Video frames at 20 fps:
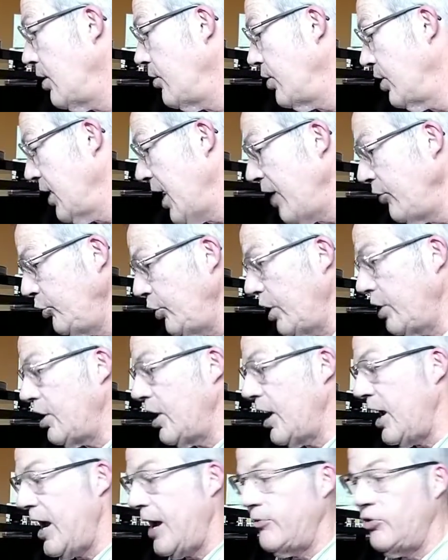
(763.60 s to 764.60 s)
The last record
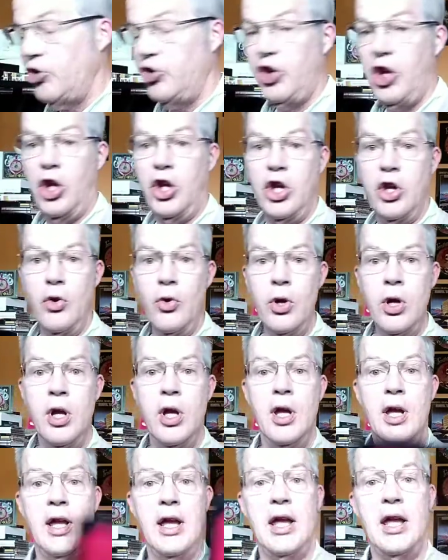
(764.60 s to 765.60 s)
I have to show you
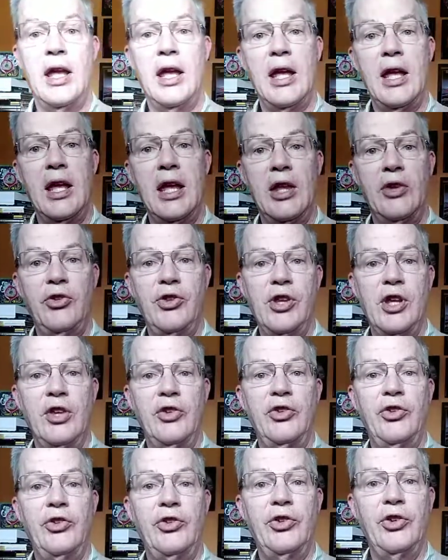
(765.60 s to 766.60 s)
is
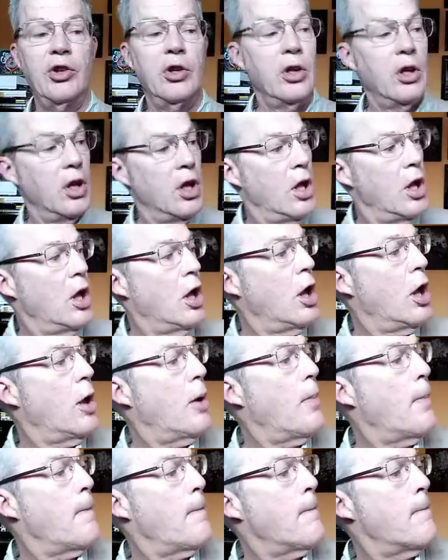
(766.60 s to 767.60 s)
this
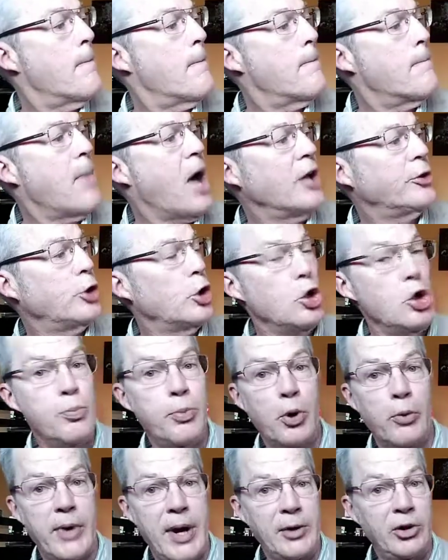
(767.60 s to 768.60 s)
Mott the
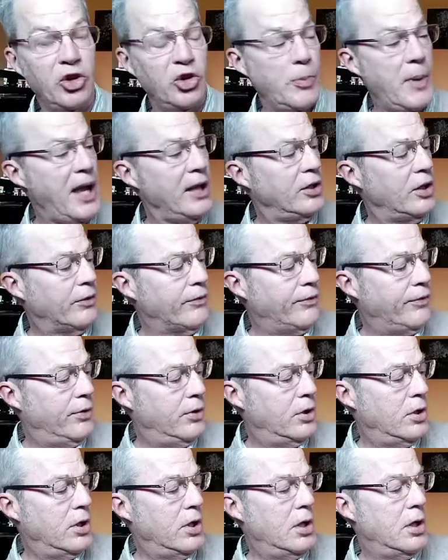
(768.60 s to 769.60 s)
Hoople Retrospective,
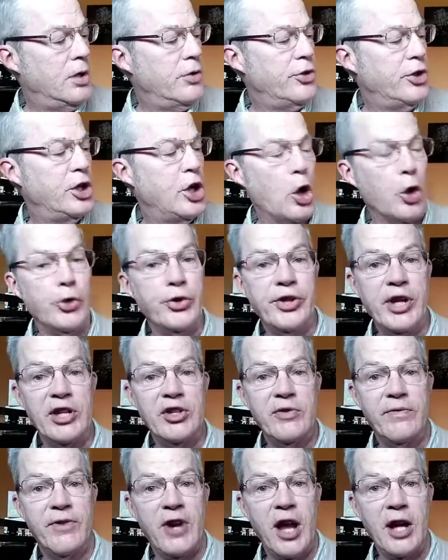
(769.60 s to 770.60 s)
the golden
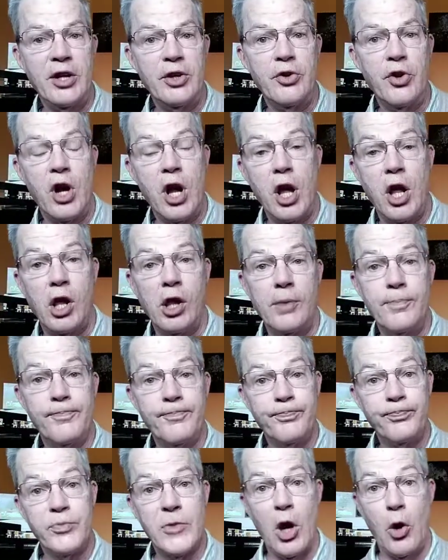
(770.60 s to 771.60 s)
age of rock and roll.
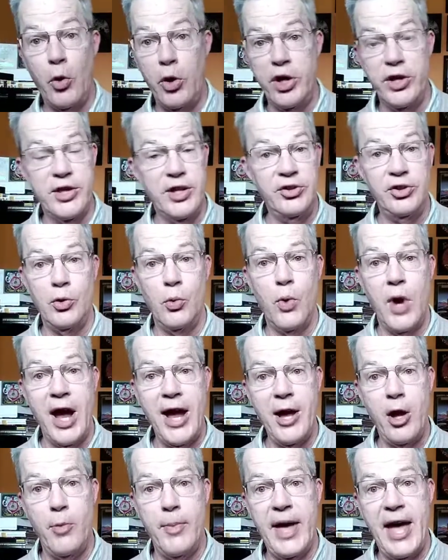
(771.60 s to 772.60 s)
I ordered this a
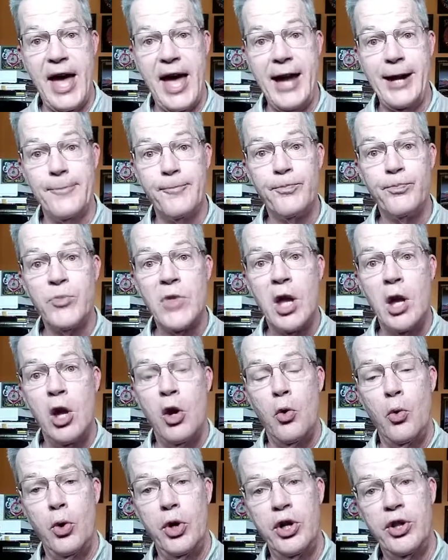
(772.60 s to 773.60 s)
while back.
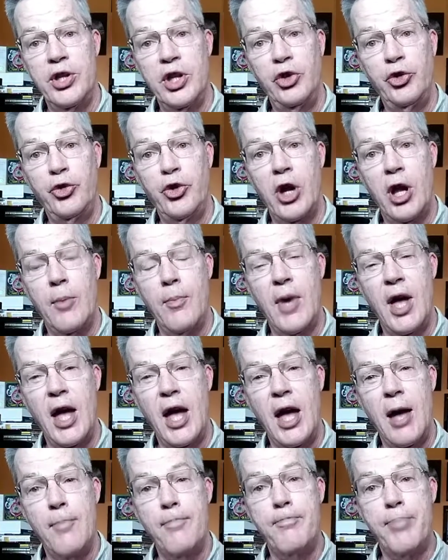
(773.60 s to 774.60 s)
Ordered this from
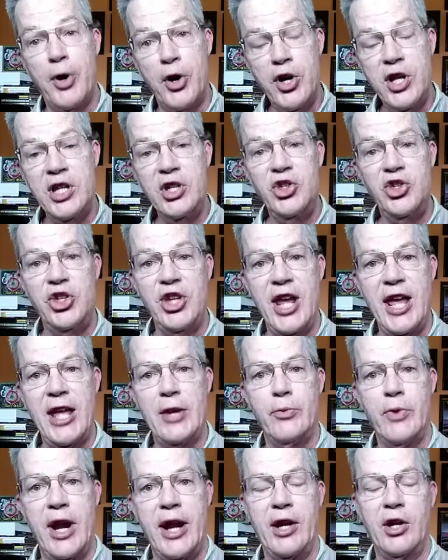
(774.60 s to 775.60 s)
Burning
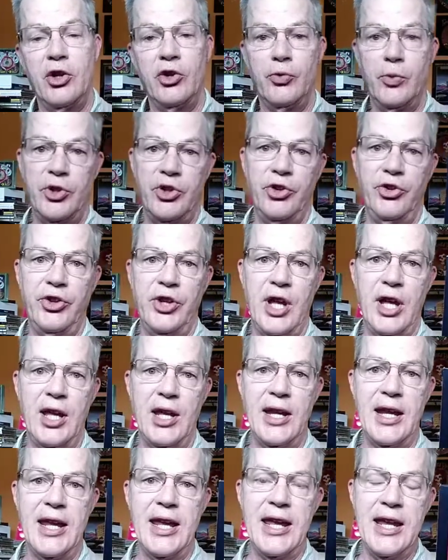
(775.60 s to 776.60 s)
Shed Records, which is
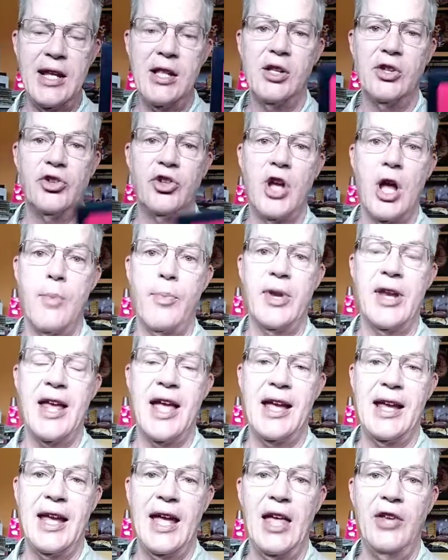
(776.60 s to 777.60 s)
an English company,
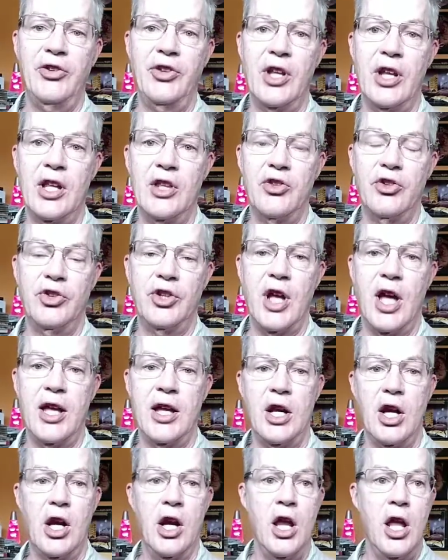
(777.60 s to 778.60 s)
I guess, and it just got
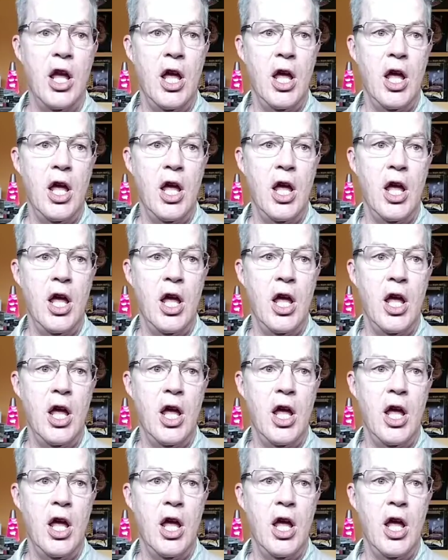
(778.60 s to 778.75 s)
here